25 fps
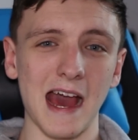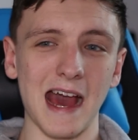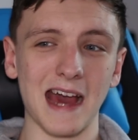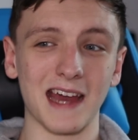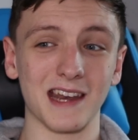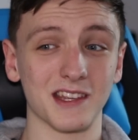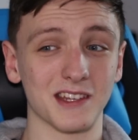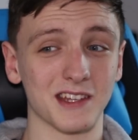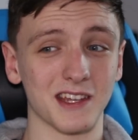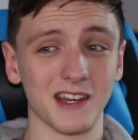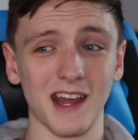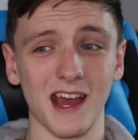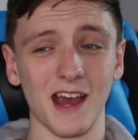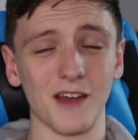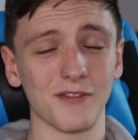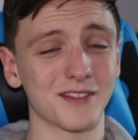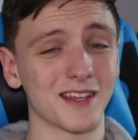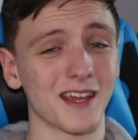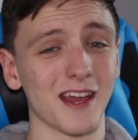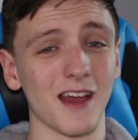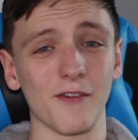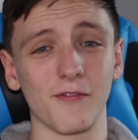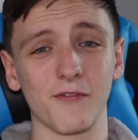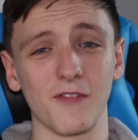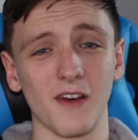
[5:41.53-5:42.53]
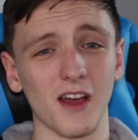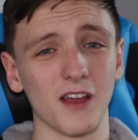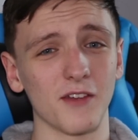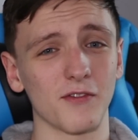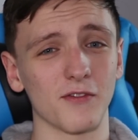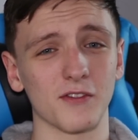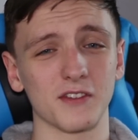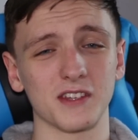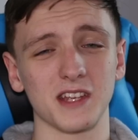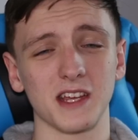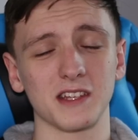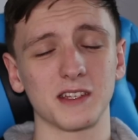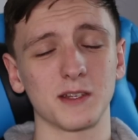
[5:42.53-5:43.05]
And it's going to have to get a 5
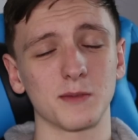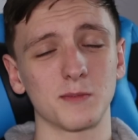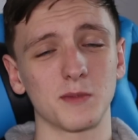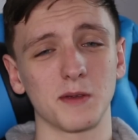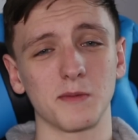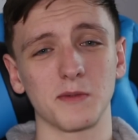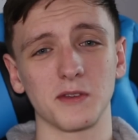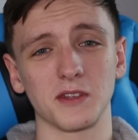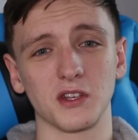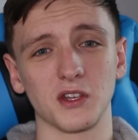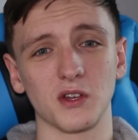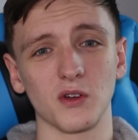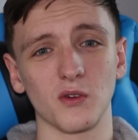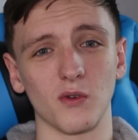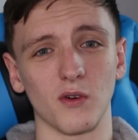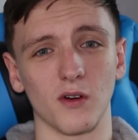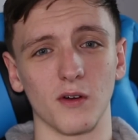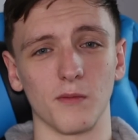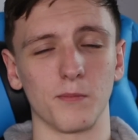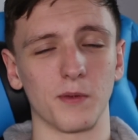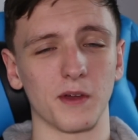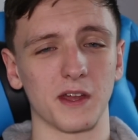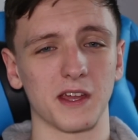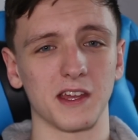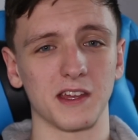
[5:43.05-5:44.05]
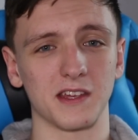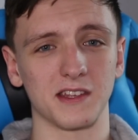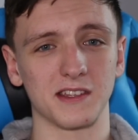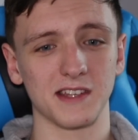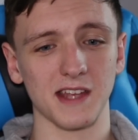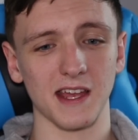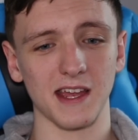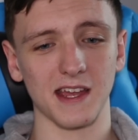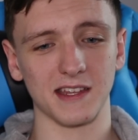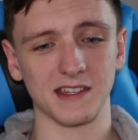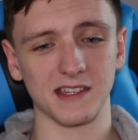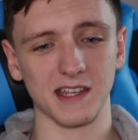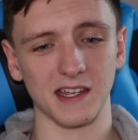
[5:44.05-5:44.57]
for TechteamGB score because
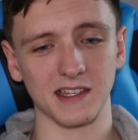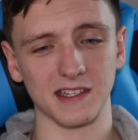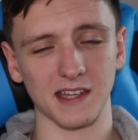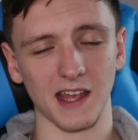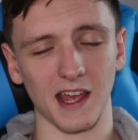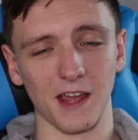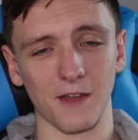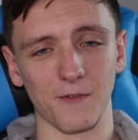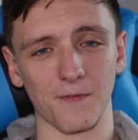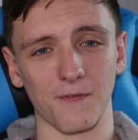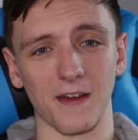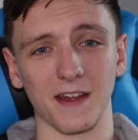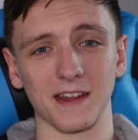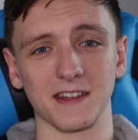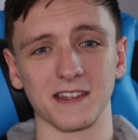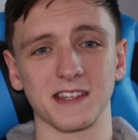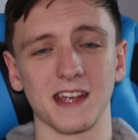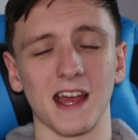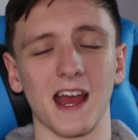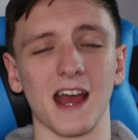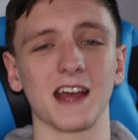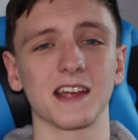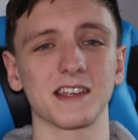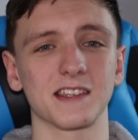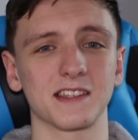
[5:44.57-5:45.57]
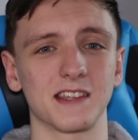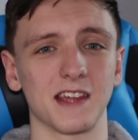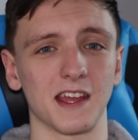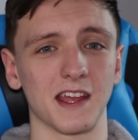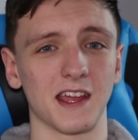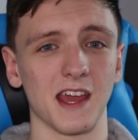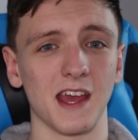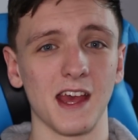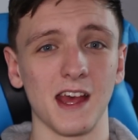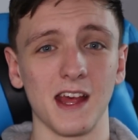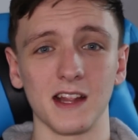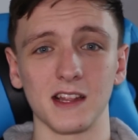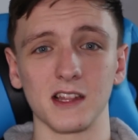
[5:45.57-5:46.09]
it is a fantastic
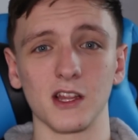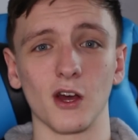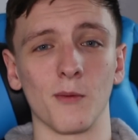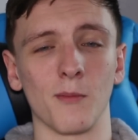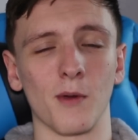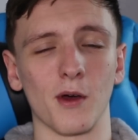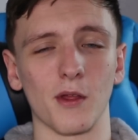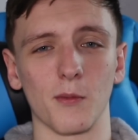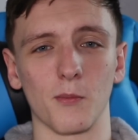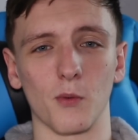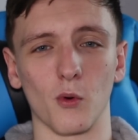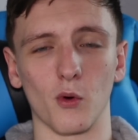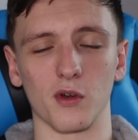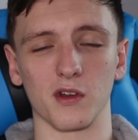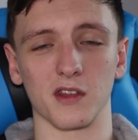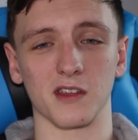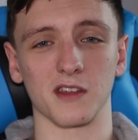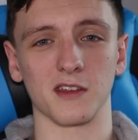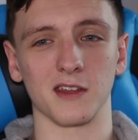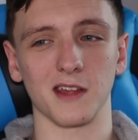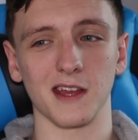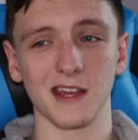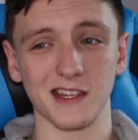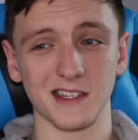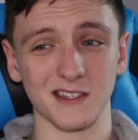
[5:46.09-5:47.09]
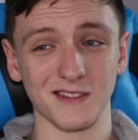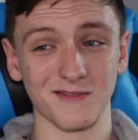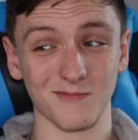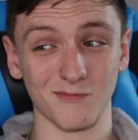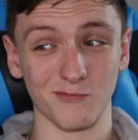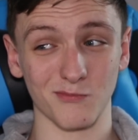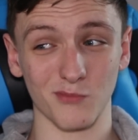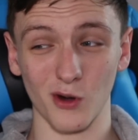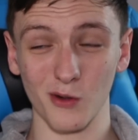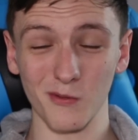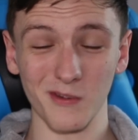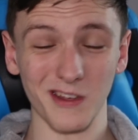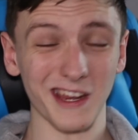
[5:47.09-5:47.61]
little motherboard and it's
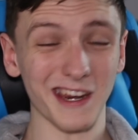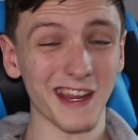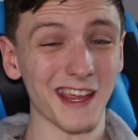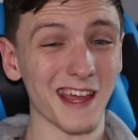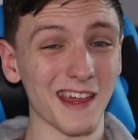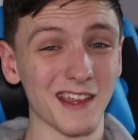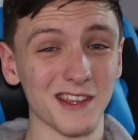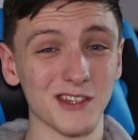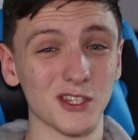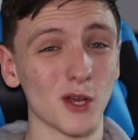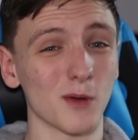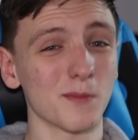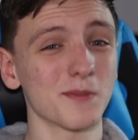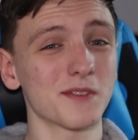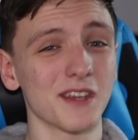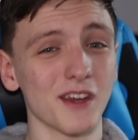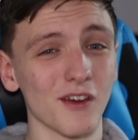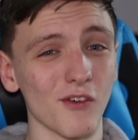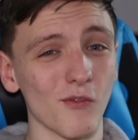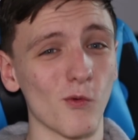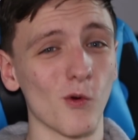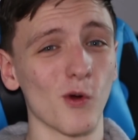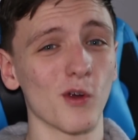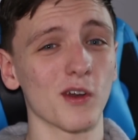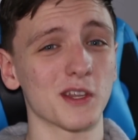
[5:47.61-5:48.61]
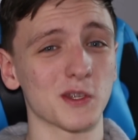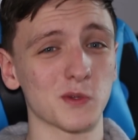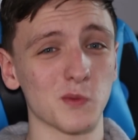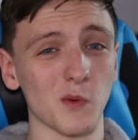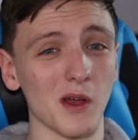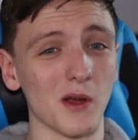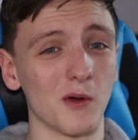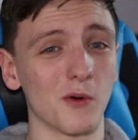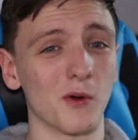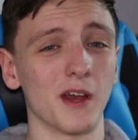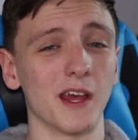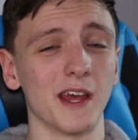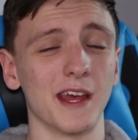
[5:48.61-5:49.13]
probably going to get the top tier award as
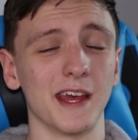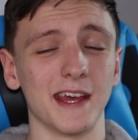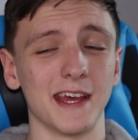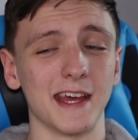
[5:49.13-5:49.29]
well.